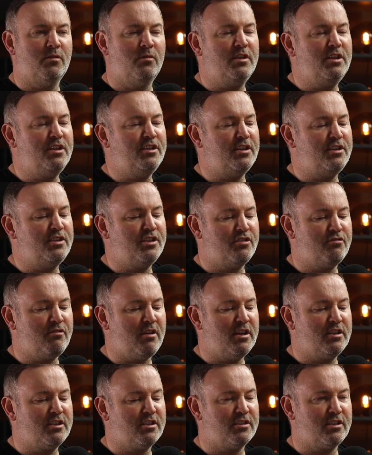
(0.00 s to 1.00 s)
when you did your
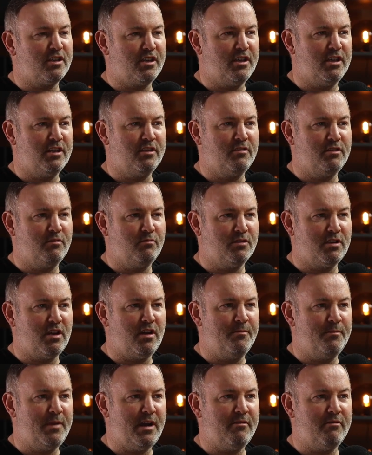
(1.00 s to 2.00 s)
grades as a kid, was that
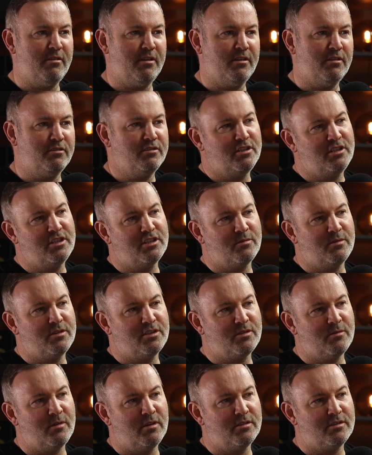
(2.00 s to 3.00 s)
on Barry or did you
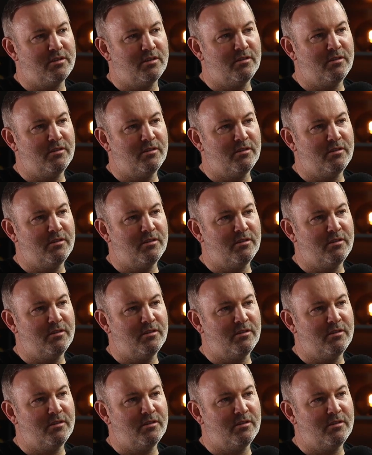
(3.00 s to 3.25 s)
switch to alto?